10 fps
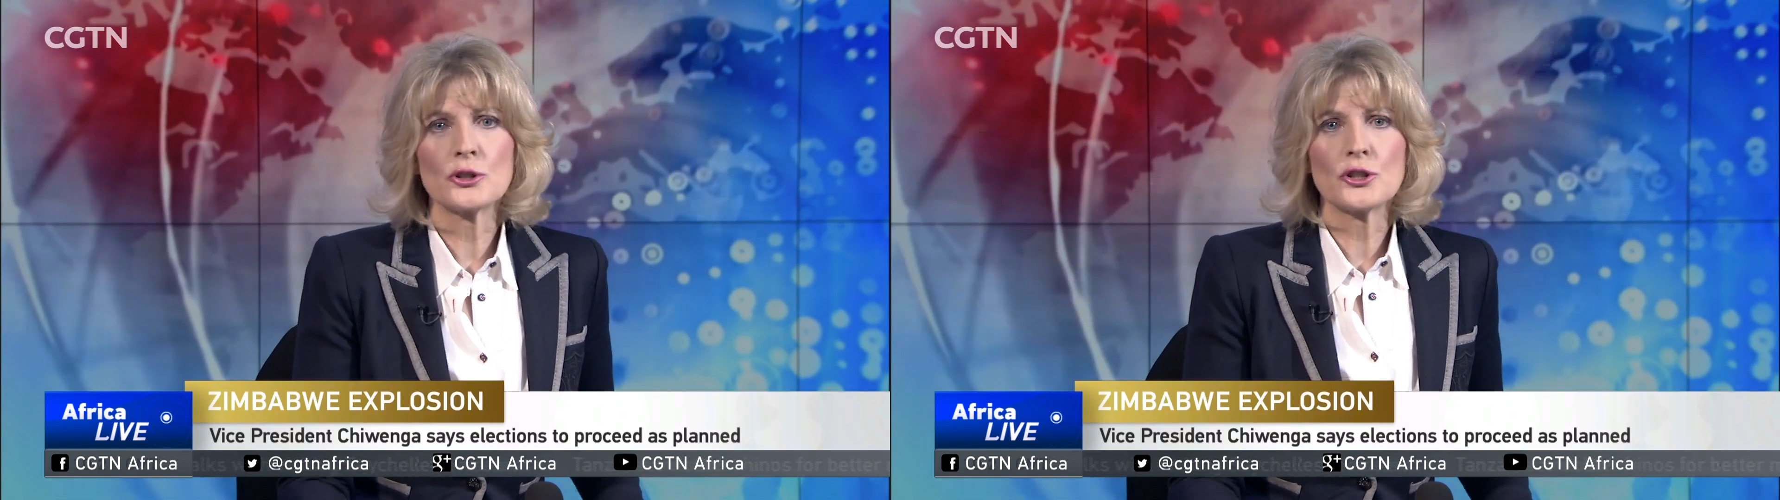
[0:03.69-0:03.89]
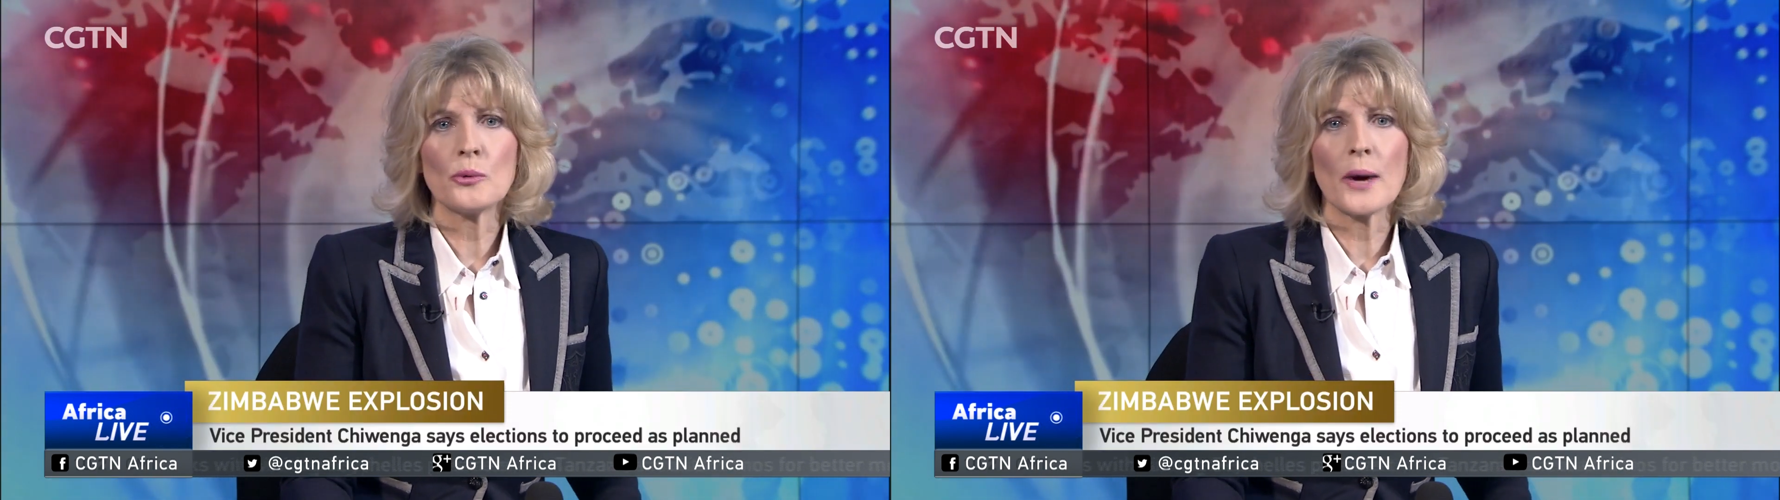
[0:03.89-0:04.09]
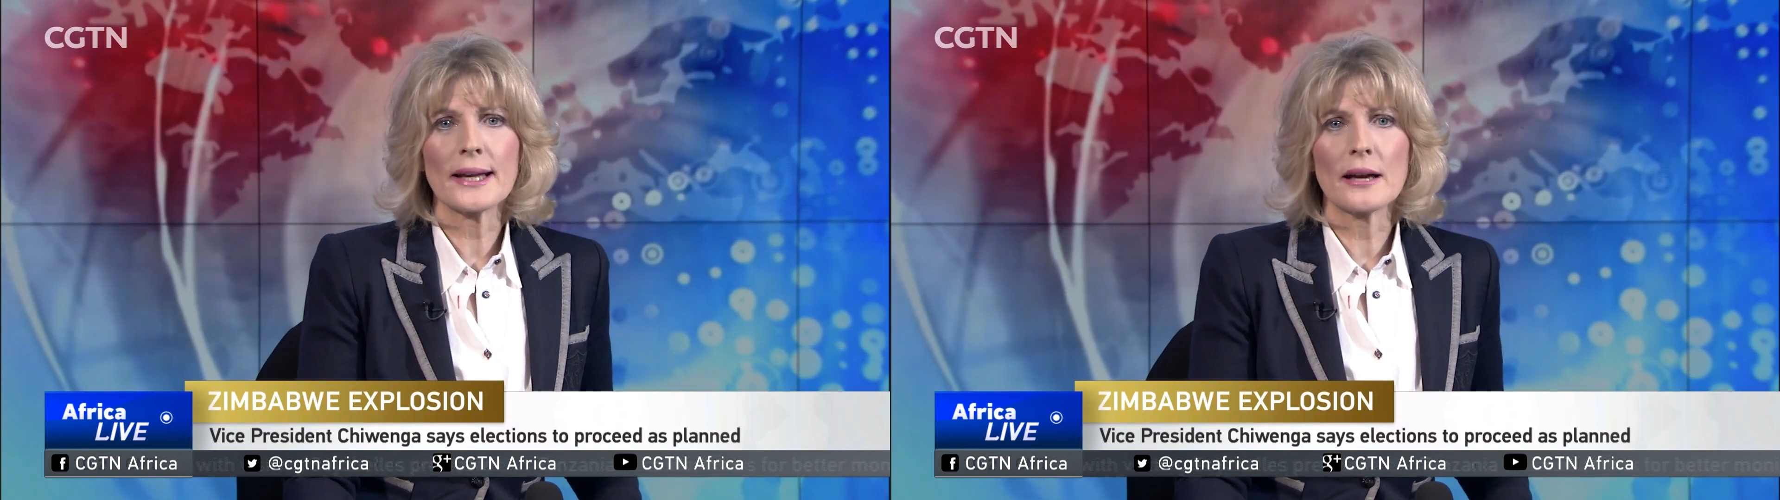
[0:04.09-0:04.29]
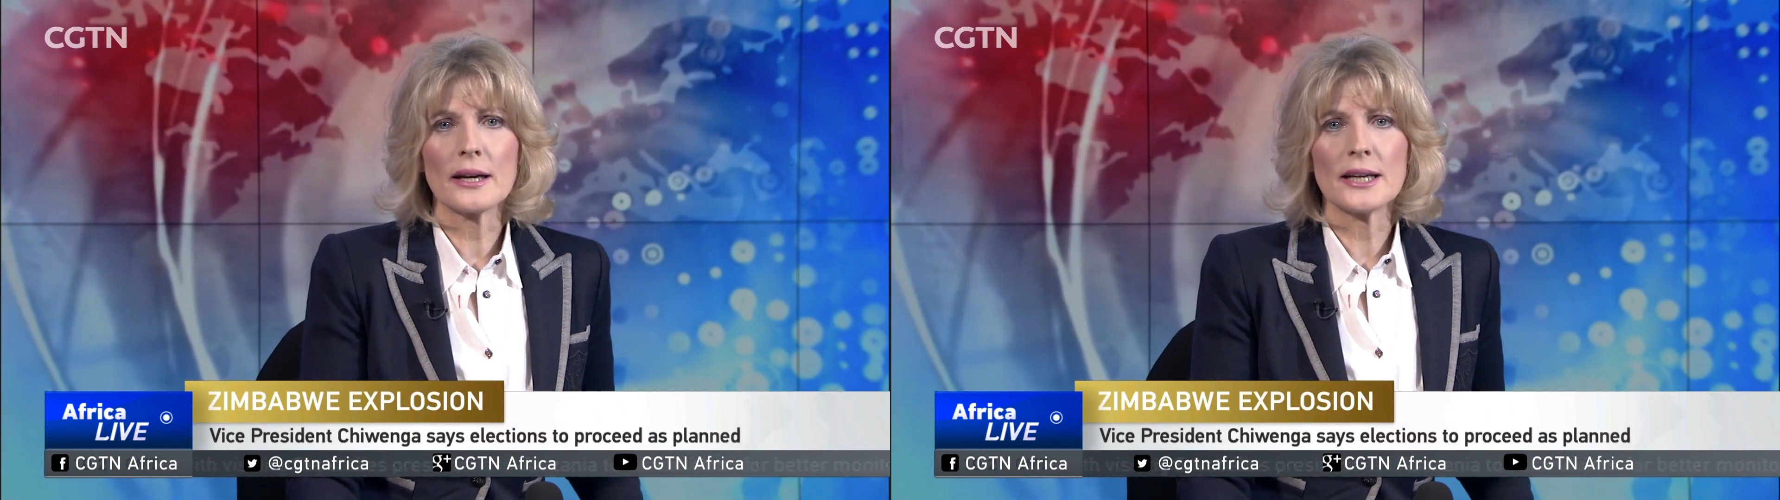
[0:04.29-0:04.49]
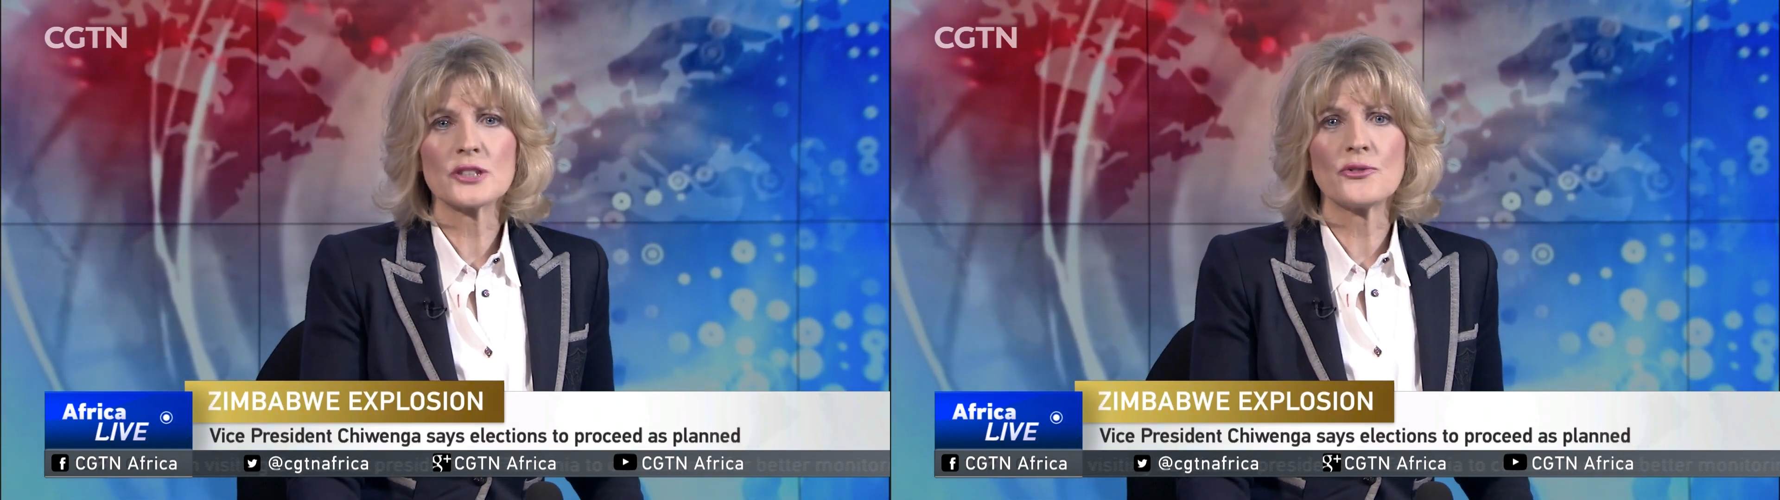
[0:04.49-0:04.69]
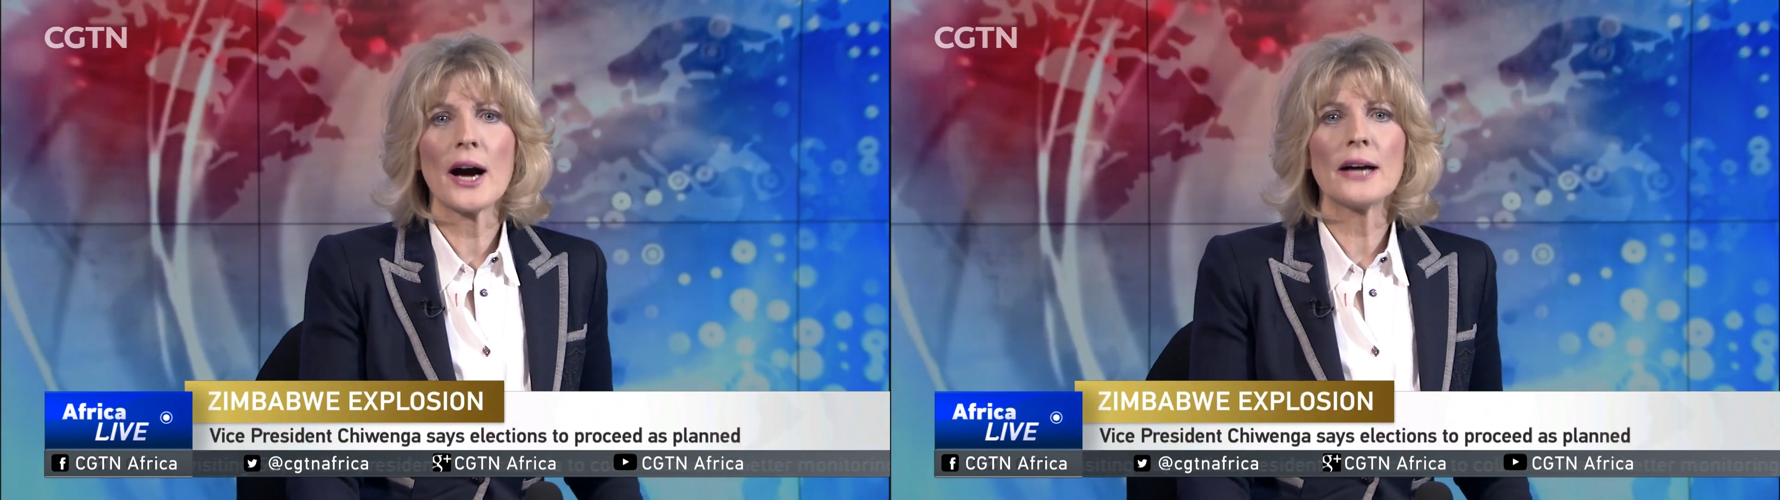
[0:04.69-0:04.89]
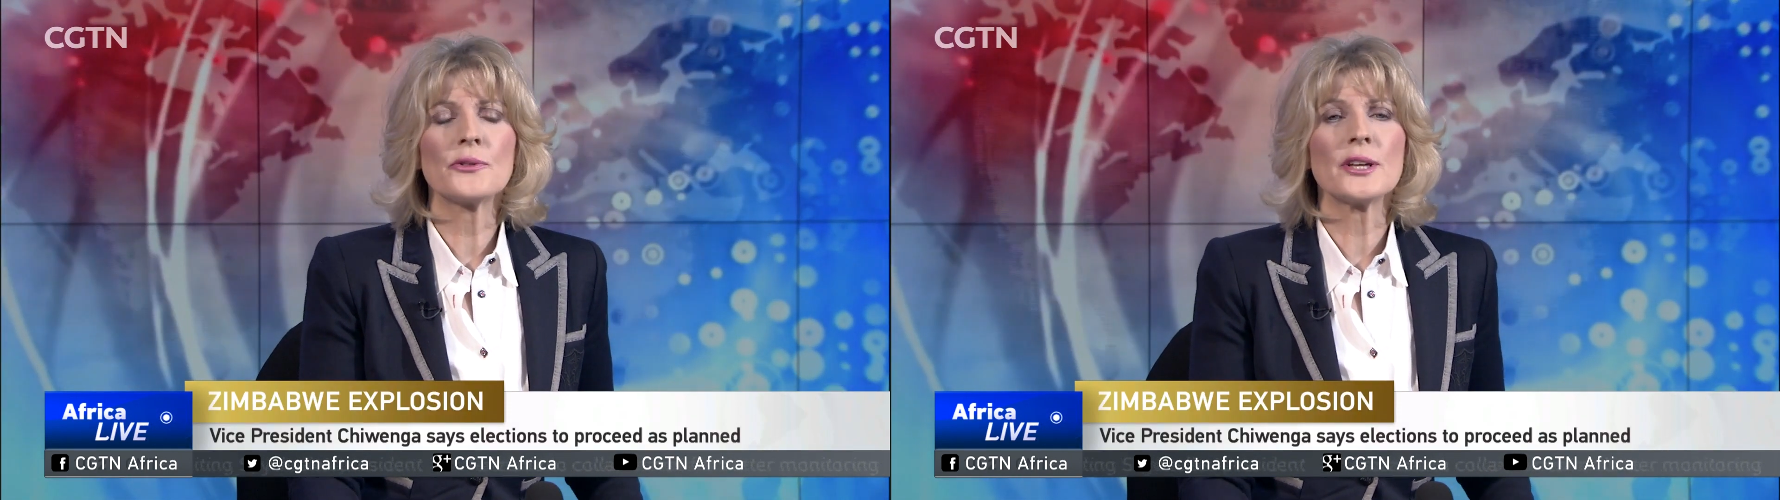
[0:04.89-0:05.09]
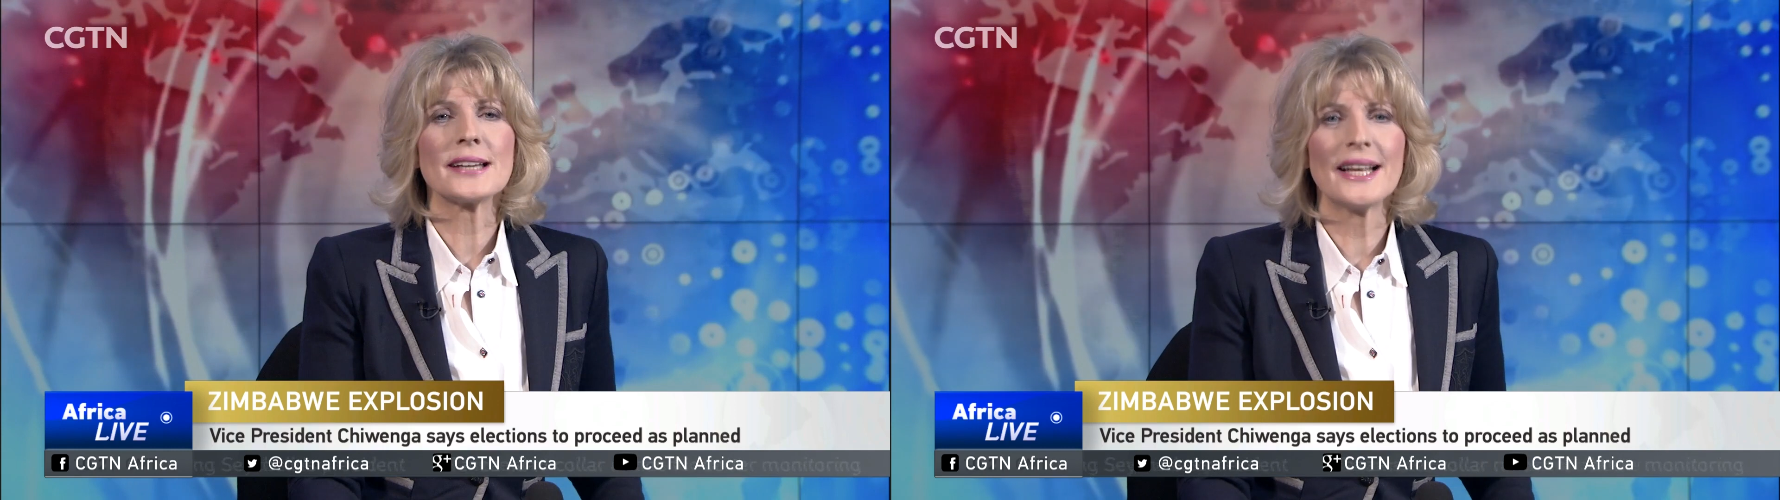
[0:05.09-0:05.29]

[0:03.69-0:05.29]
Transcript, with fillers: Chiwenga has vowed that